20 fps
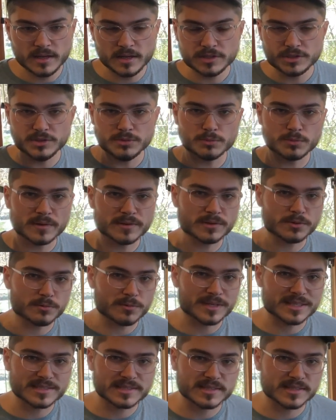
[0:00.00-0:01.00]
you run the
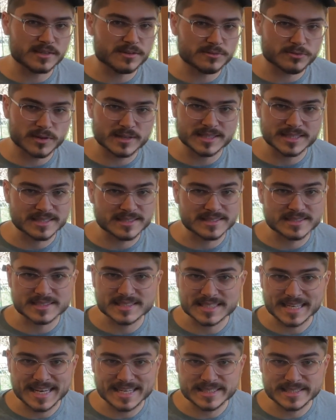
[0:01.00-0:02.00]
risk of running into
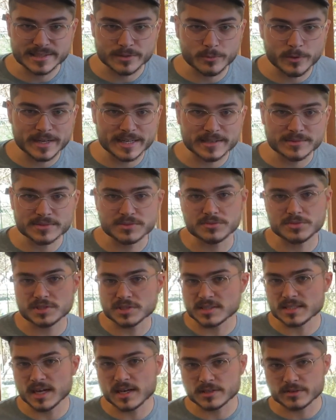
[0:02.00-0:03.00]
standing waves, which is not